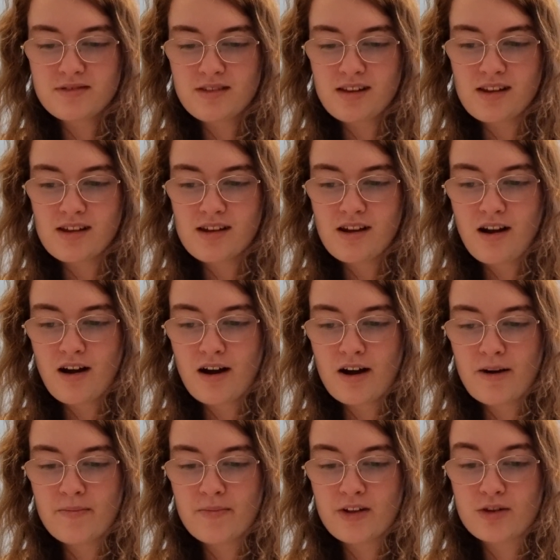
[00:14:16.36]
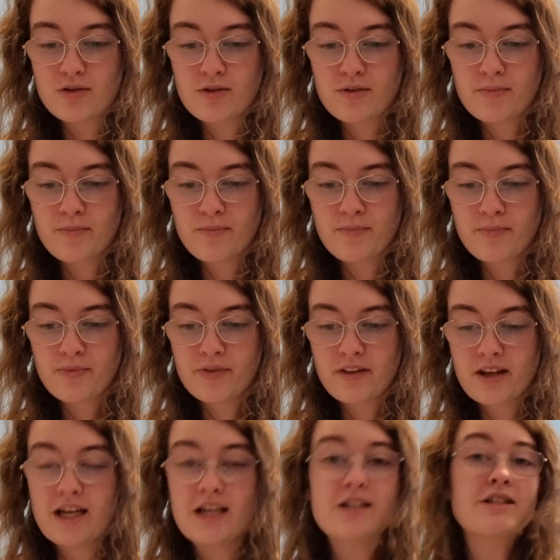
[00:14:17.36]

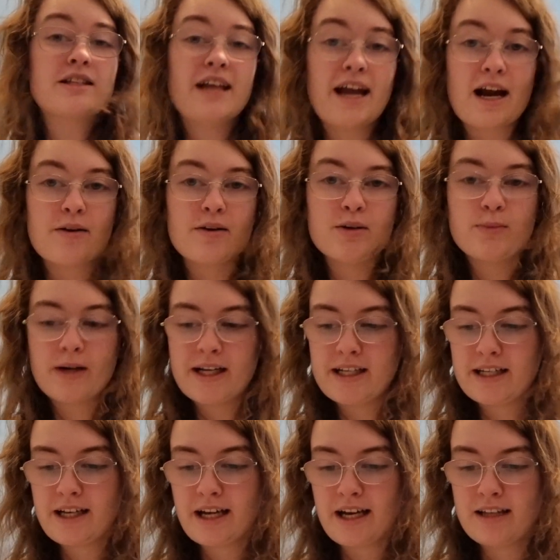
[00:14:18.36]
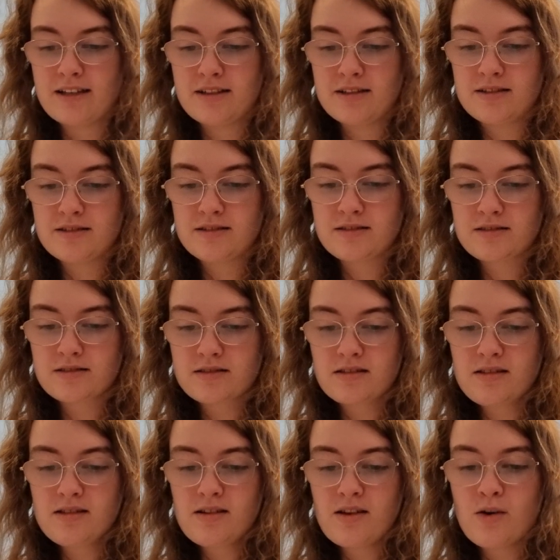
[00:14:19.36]
It's an Aran weight again,
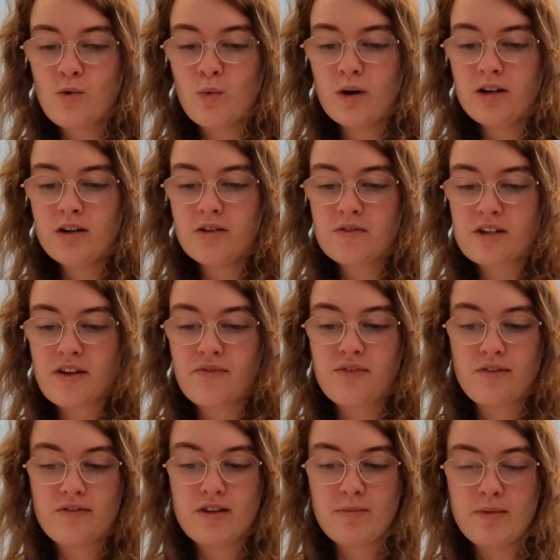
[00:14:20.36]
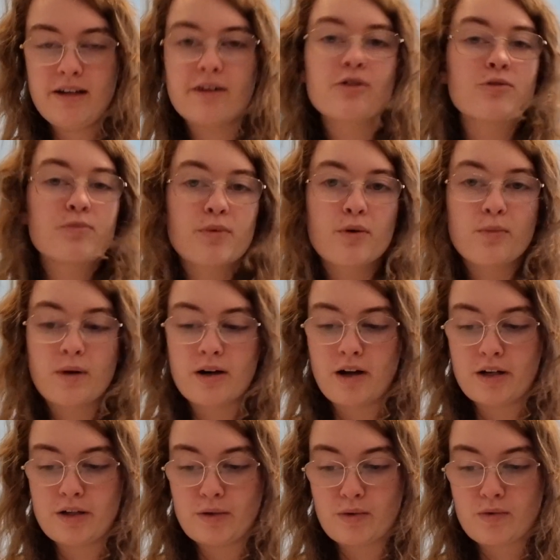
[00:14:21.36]
150 meters per
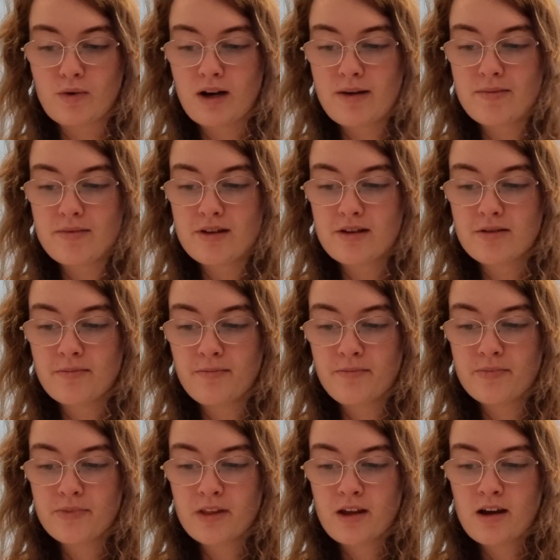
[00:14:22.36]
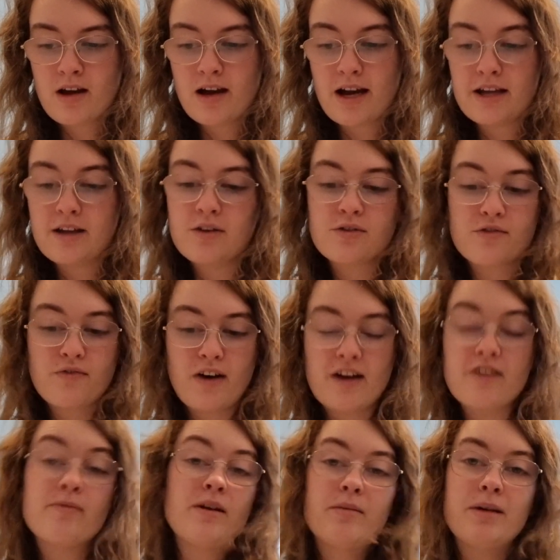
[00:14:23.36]
100 grams. I used
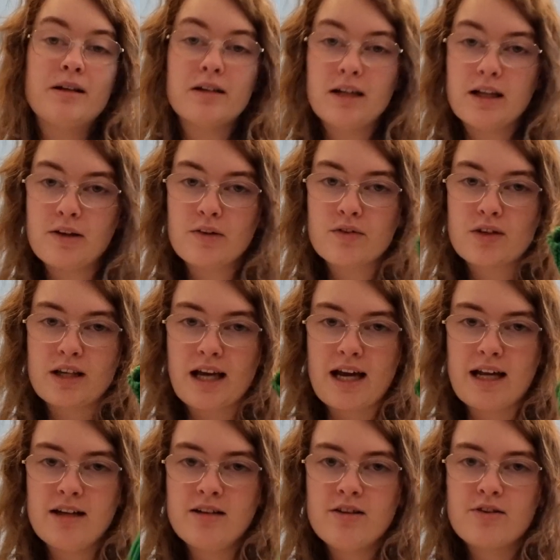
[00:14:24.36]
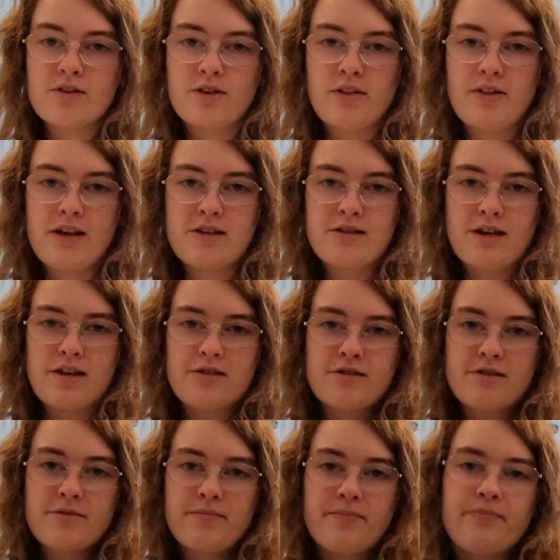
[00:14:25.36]
5mm needles again, so this is